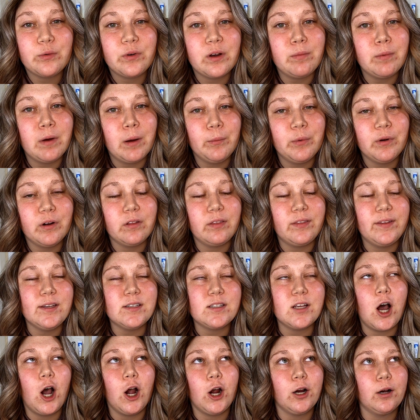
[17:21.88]
remember, these
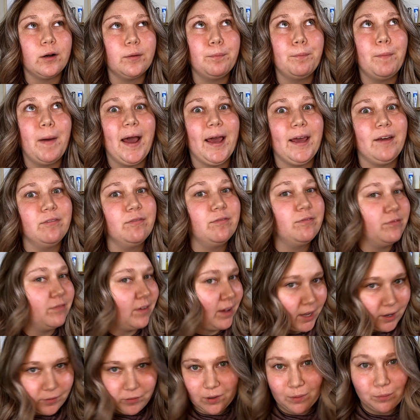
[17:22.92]
aren't my
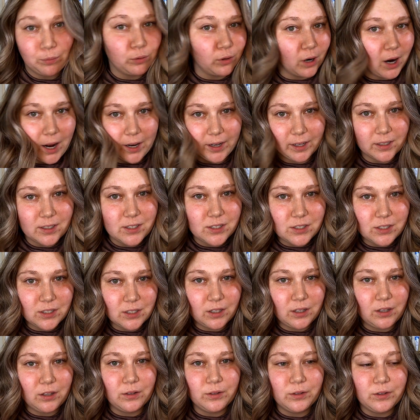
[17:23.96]
favorite products to
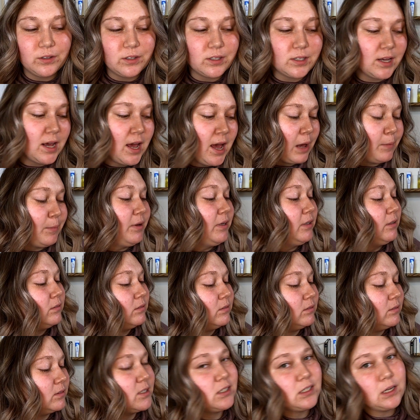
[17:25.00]
use. I mean,
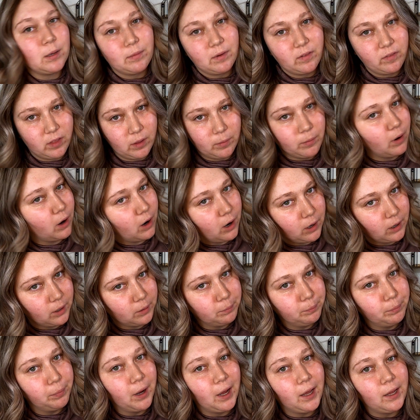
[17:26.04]
some of them
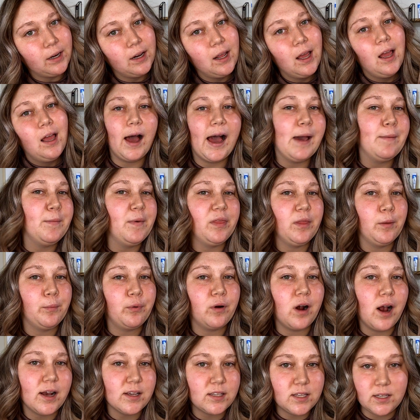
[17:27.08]
are, but I'm in the
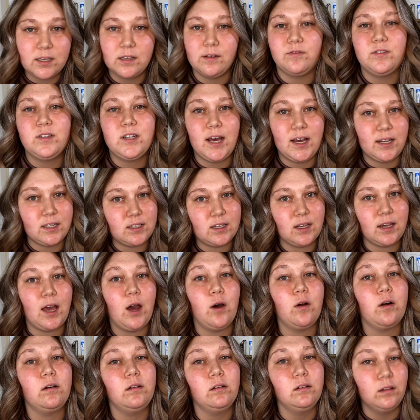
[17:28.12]
process of testing
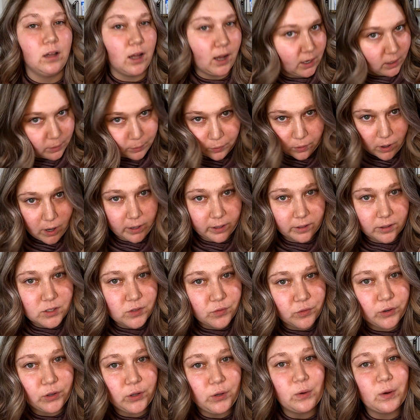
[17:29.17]
out a lot of products
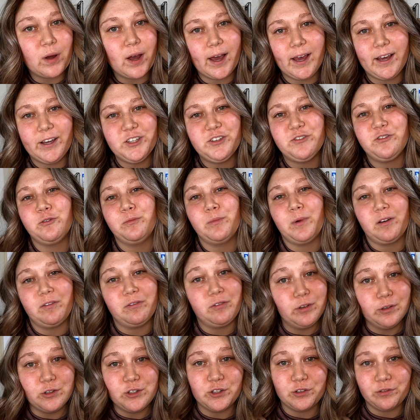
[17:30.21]
for you guys for my
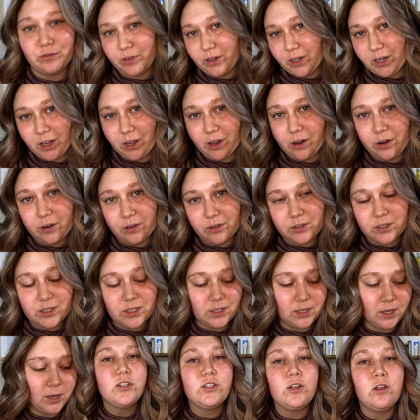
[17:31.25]
future videos.
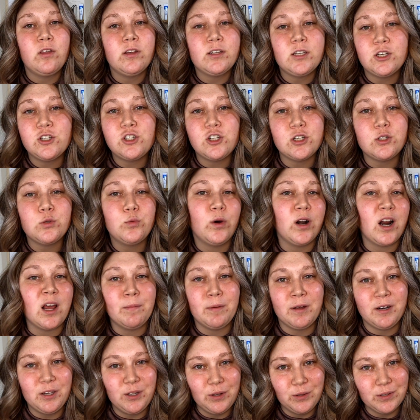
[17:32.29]
So this is just what I've
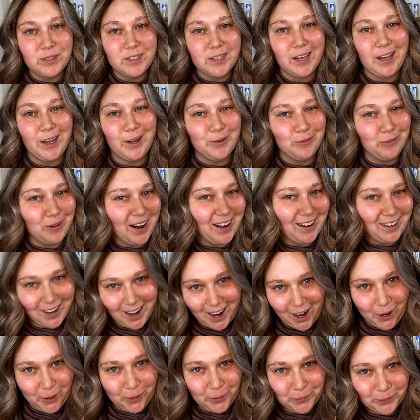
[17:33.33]
been using right
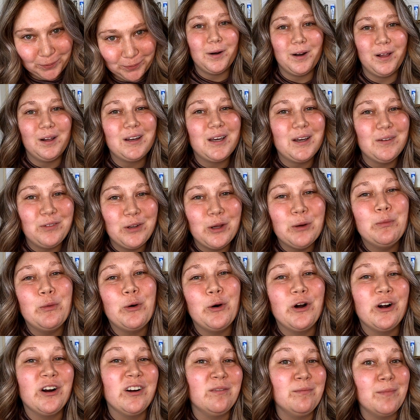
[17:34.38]
now, but I'll give you
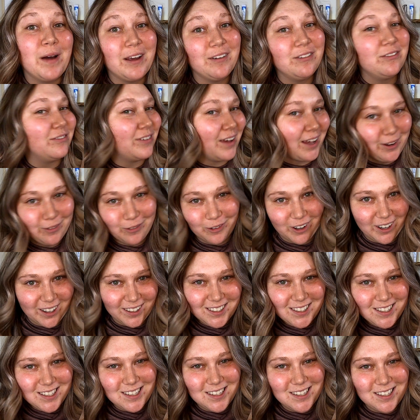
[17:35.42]
more of my
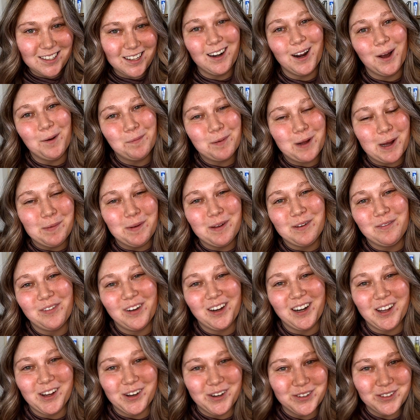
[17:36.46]
favorites in upcoming
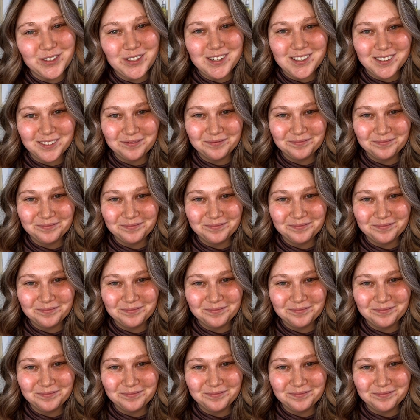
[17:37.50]
videos.